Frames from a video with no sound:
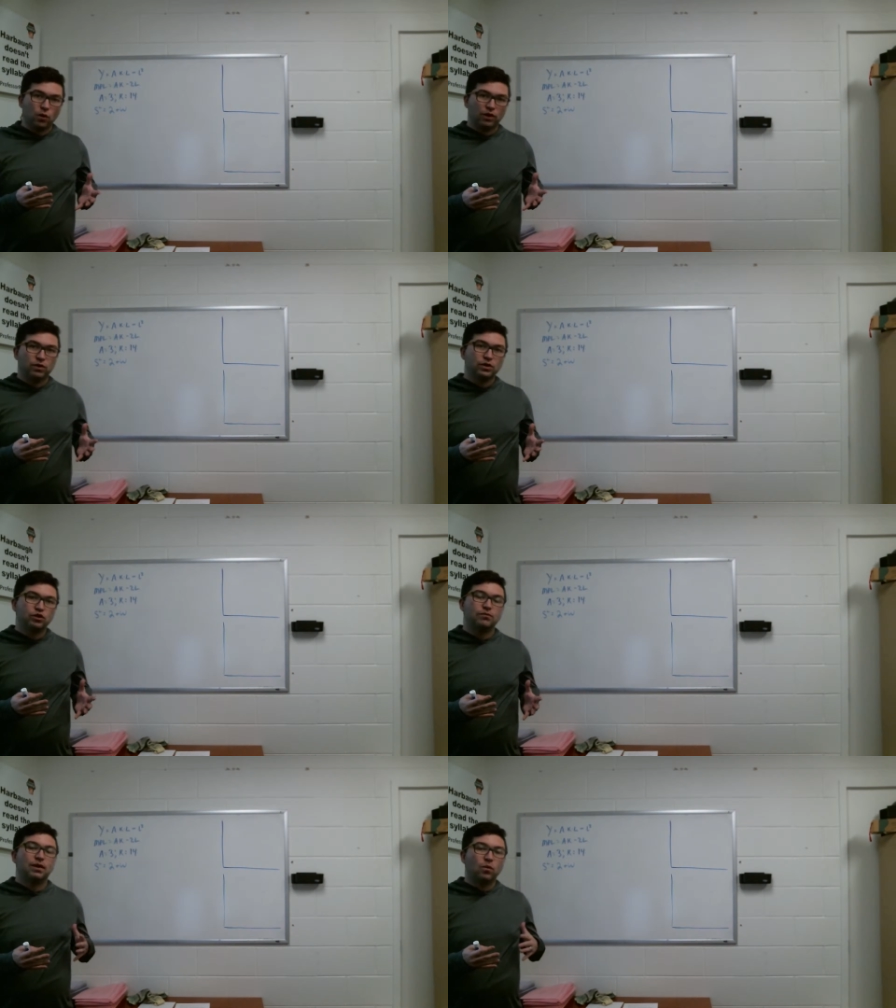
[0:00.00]
to
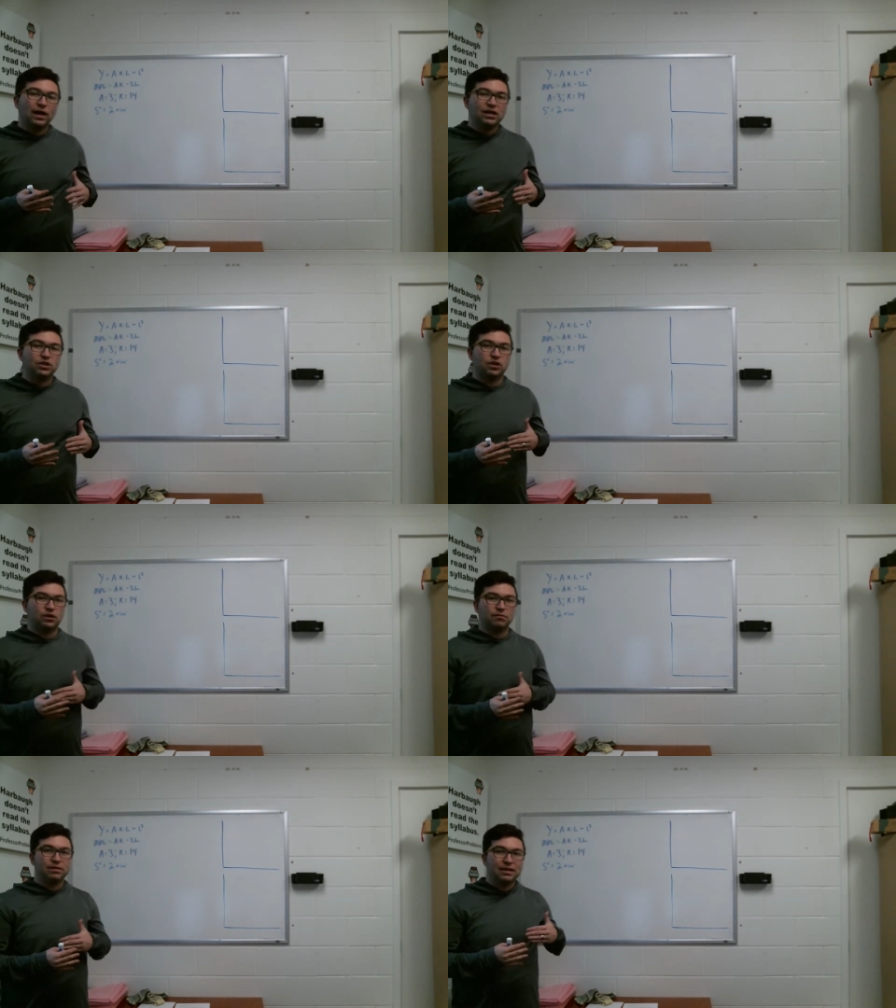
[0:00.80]
assume that wages are
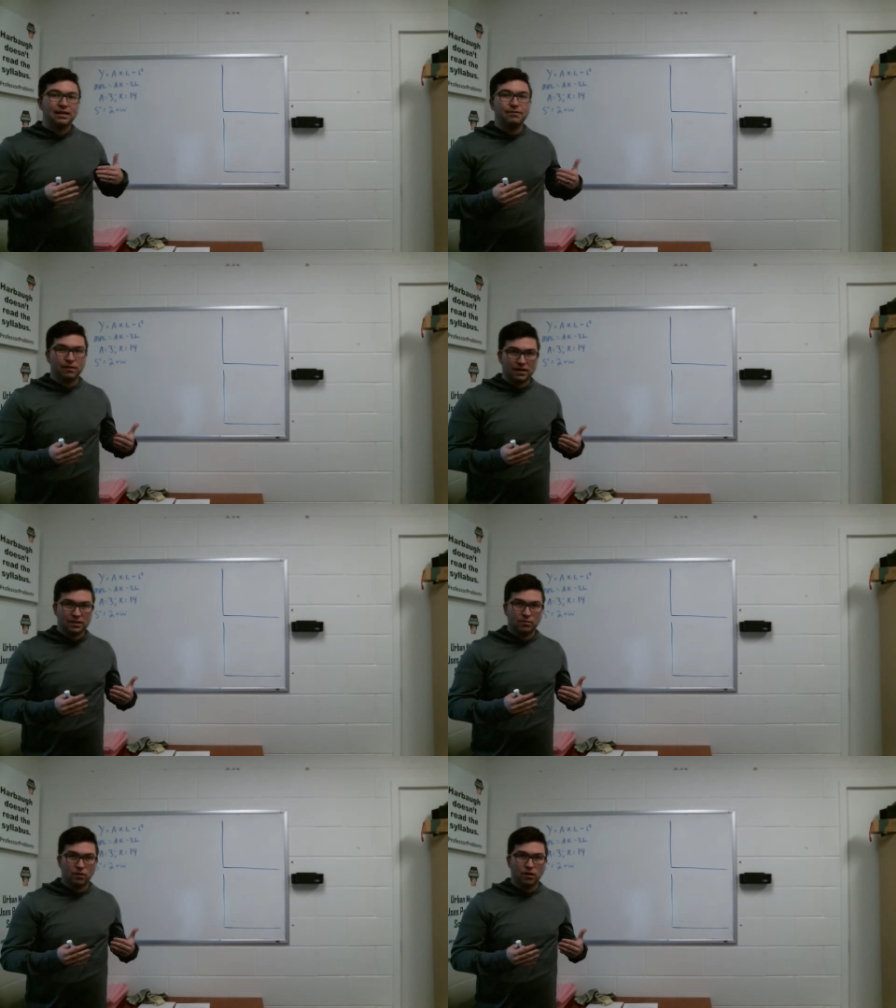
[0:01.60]
completely
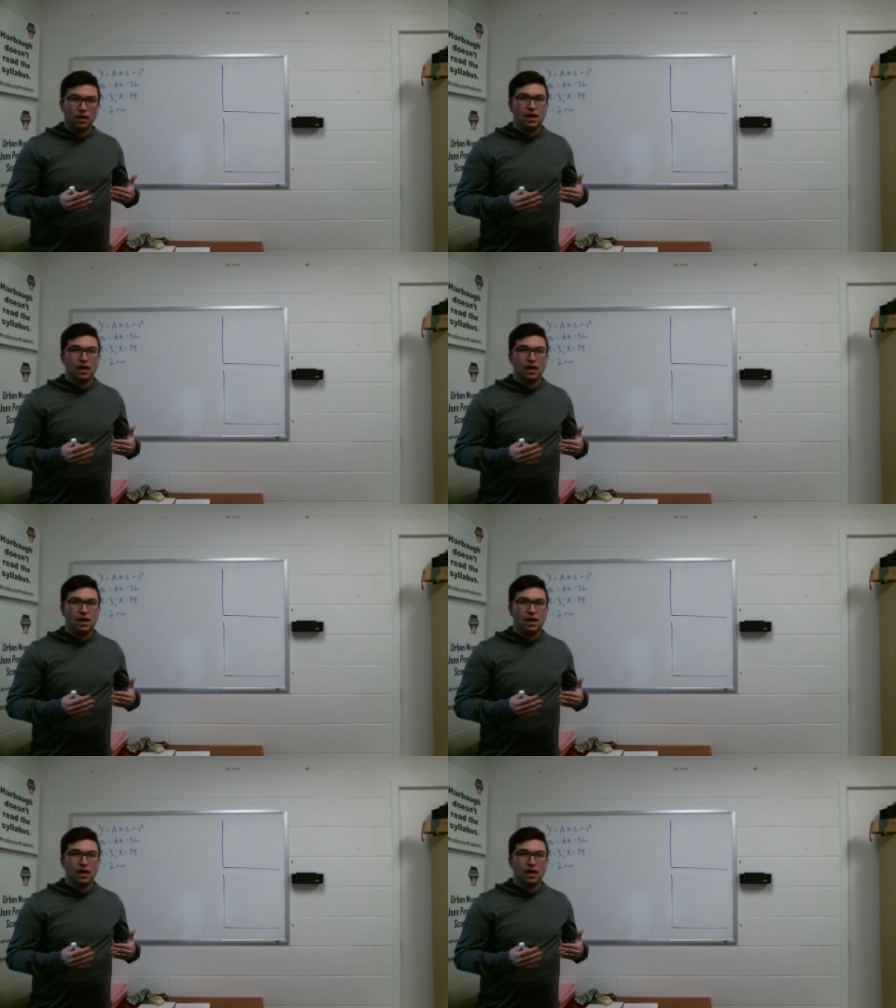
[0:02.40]
flexible